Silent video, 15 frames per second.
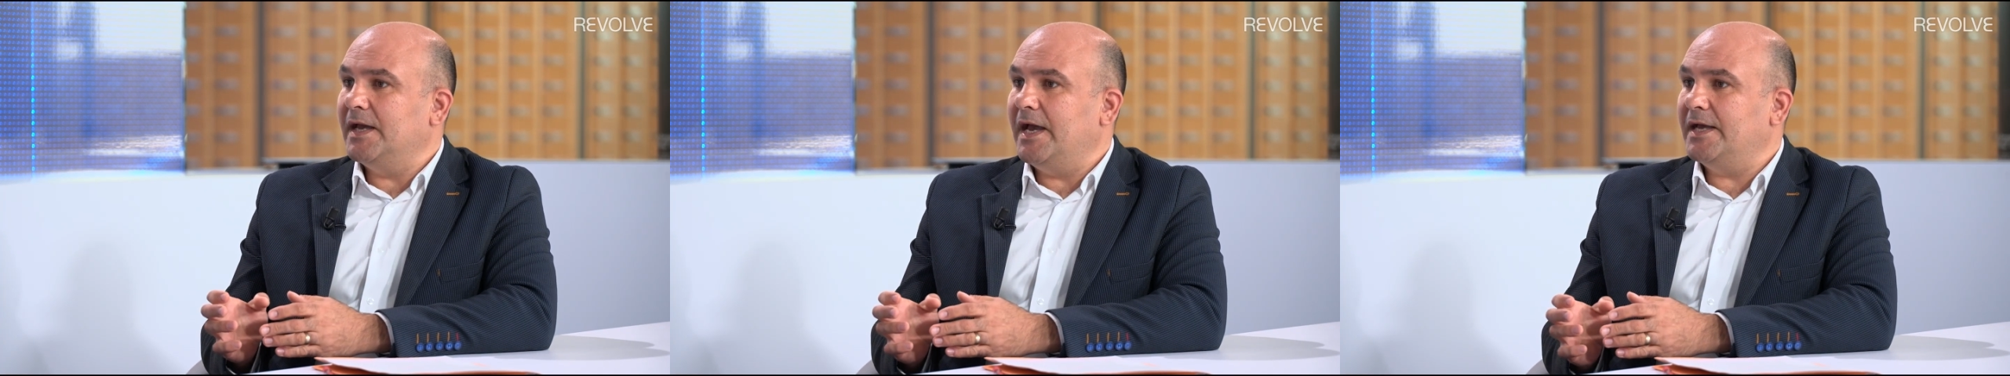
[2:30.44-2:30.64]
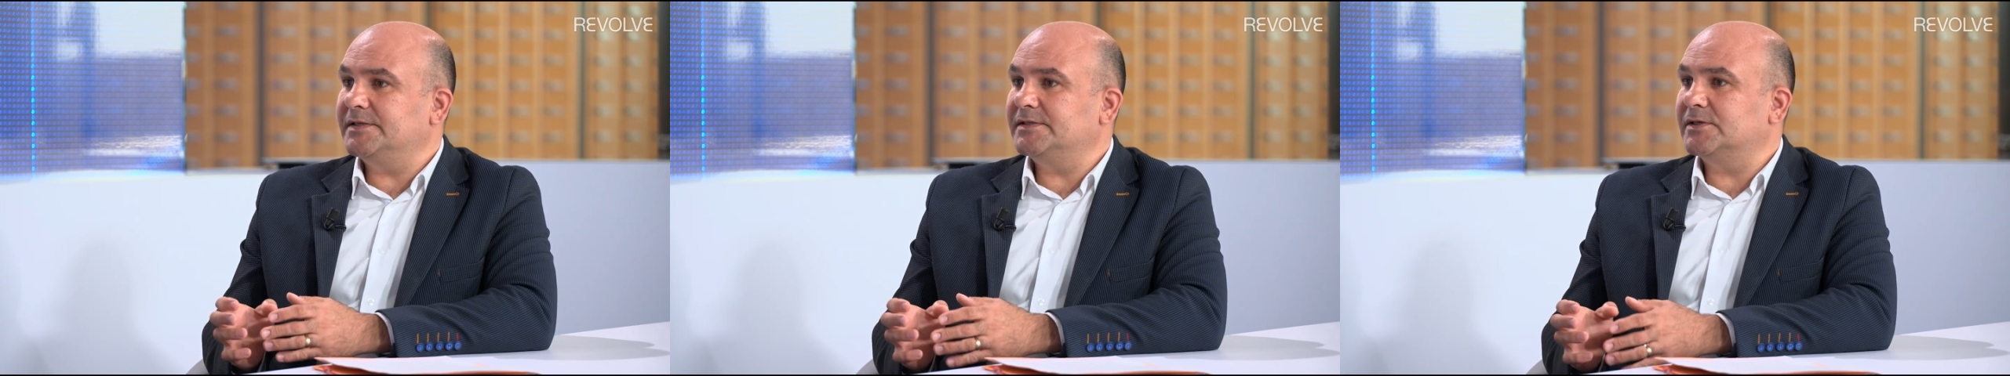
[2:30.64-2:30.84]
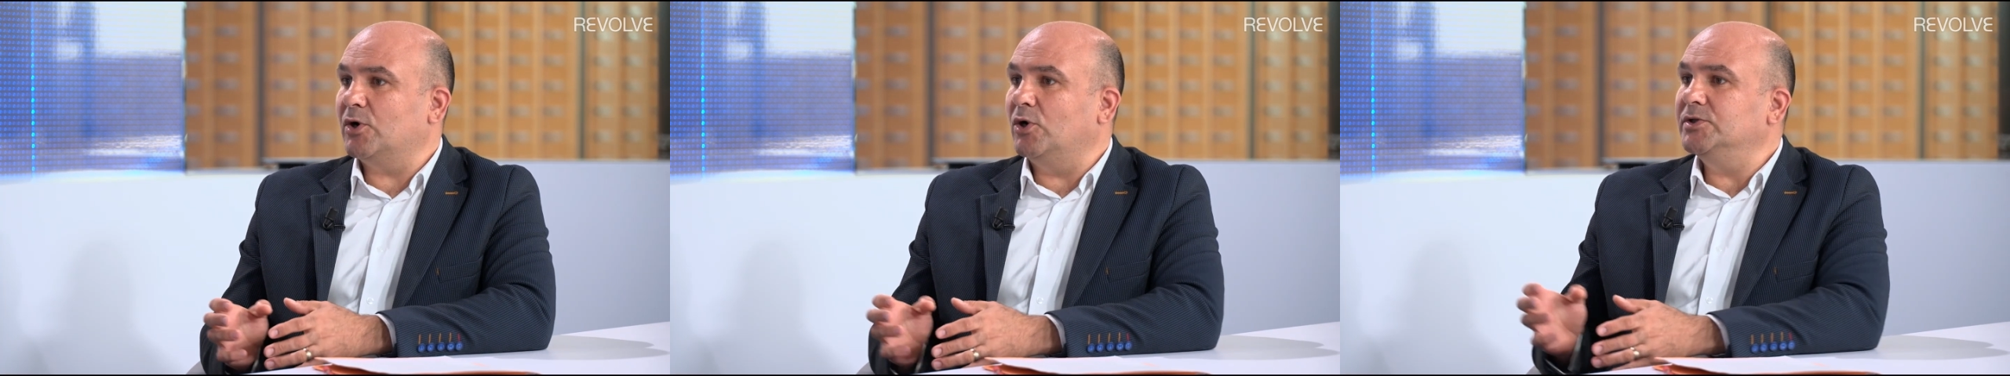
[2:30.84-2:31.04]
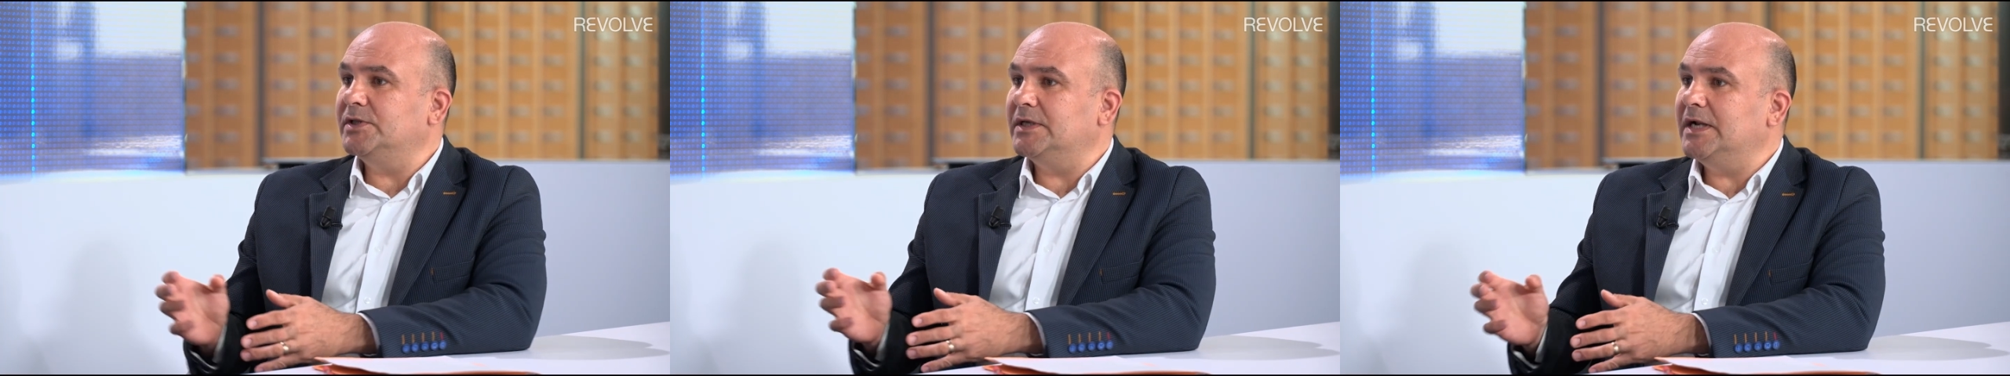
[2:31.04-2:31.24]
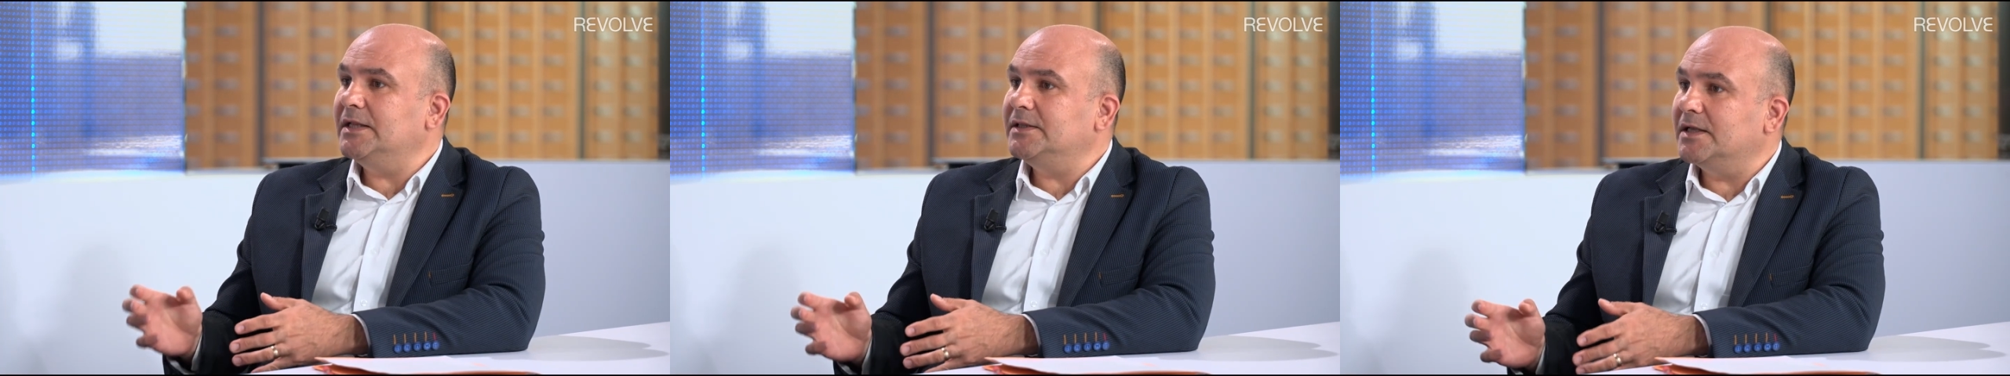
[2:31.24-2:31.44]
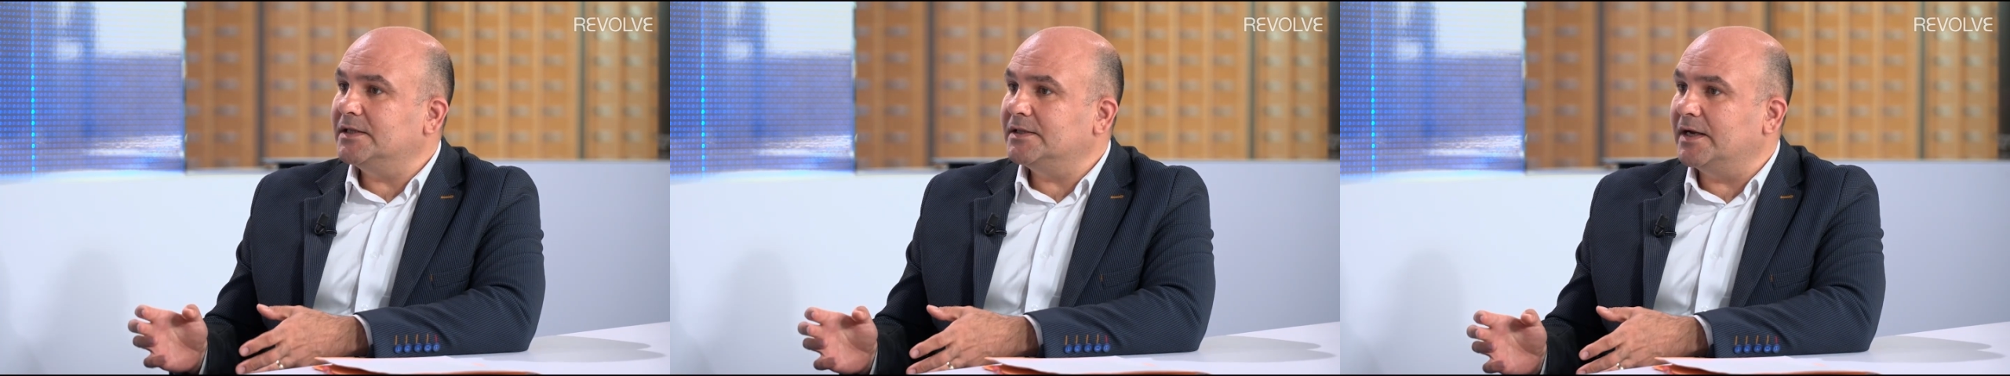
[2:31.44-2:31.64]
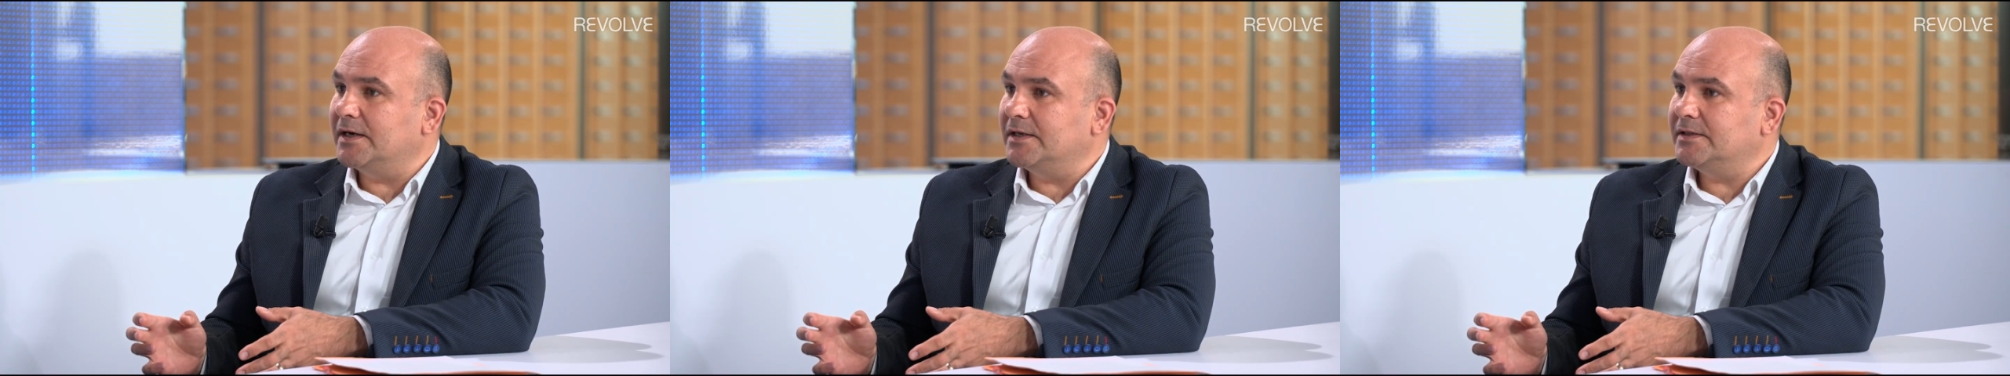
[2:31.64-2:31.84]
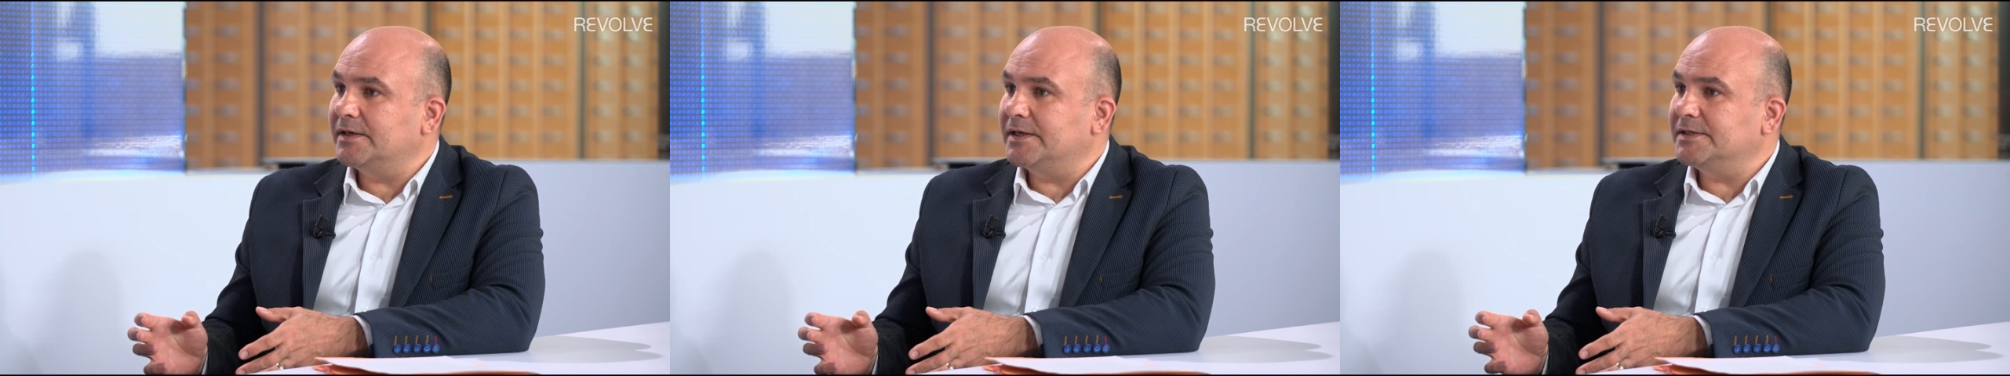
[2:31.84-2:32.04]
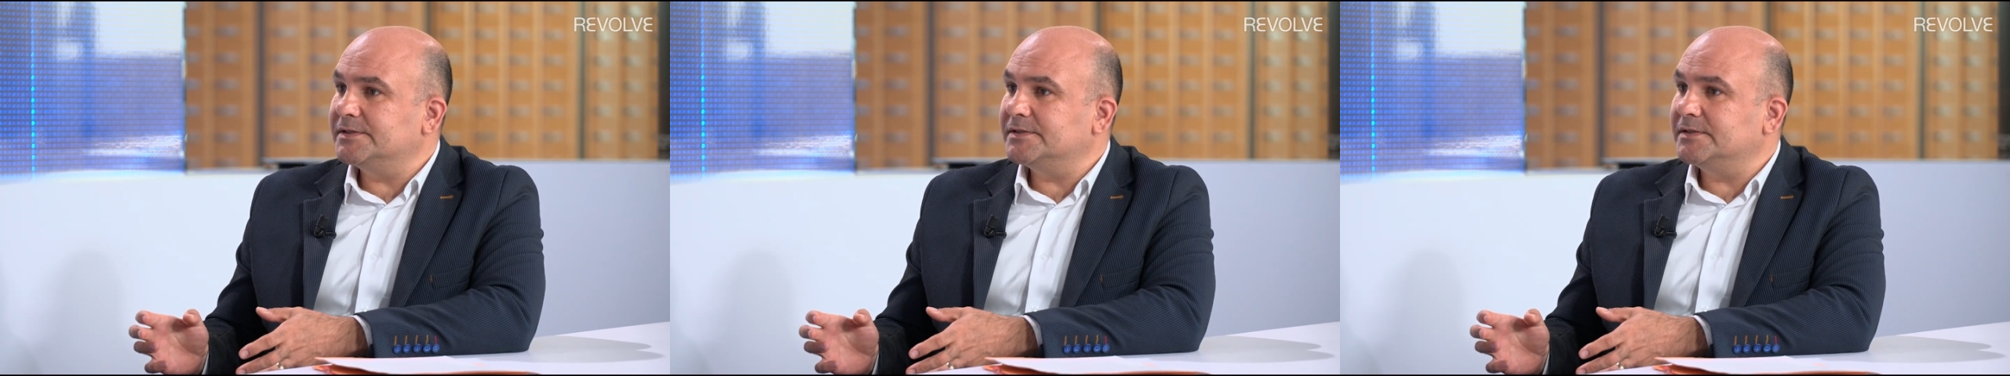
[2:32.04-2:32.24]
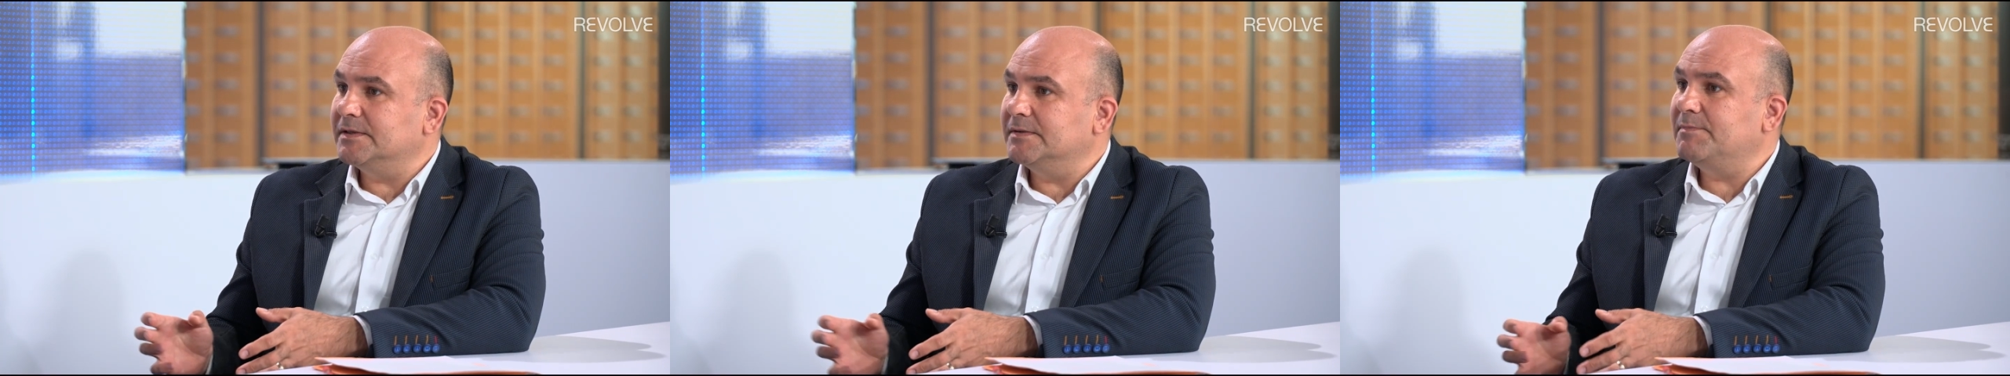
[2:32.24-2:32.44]
as continental
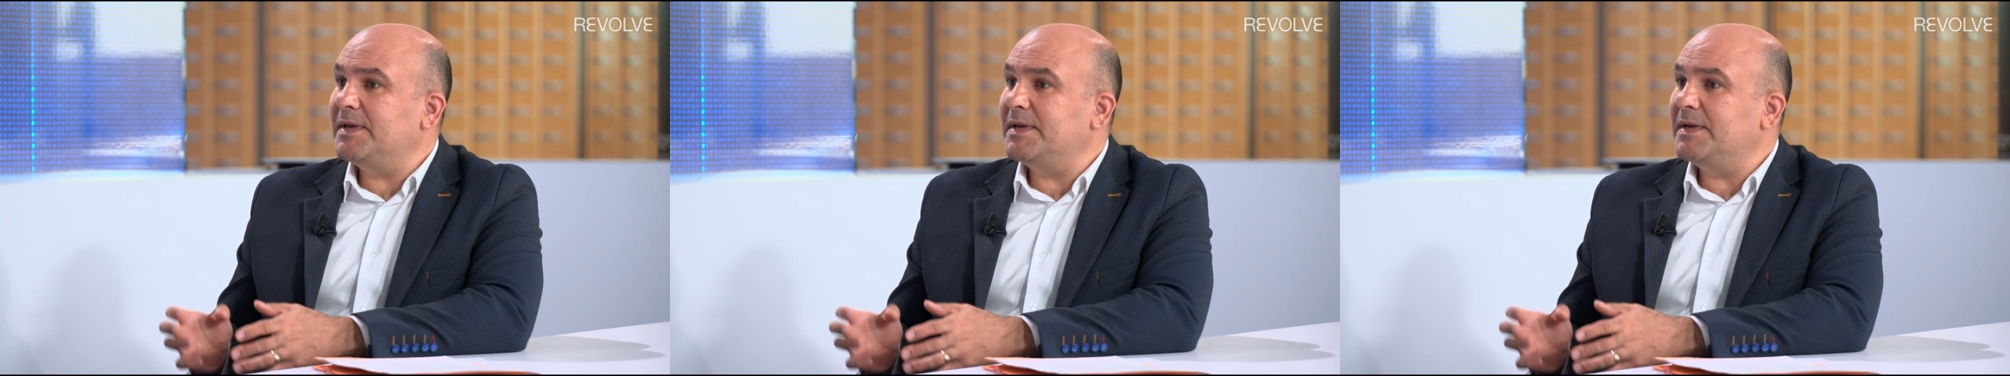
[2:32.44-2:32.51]
territories,